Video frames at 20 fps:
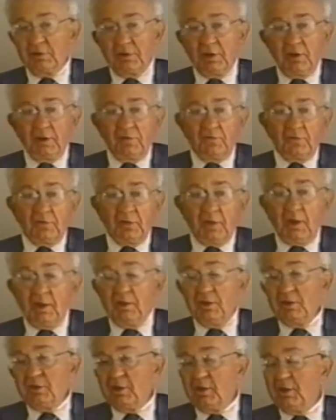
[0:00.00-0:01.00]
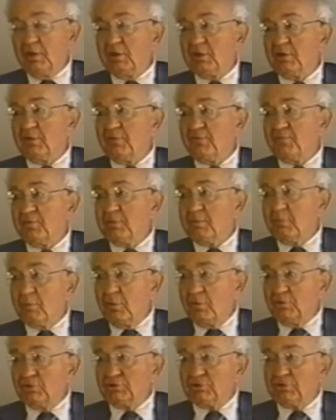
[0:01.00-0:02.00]
takes 19 different
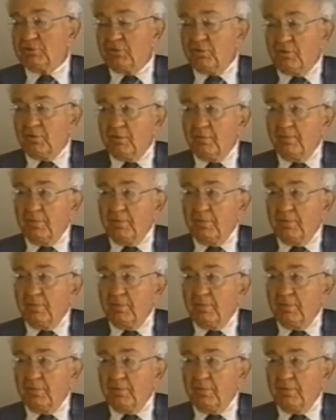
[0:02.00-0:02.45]
motions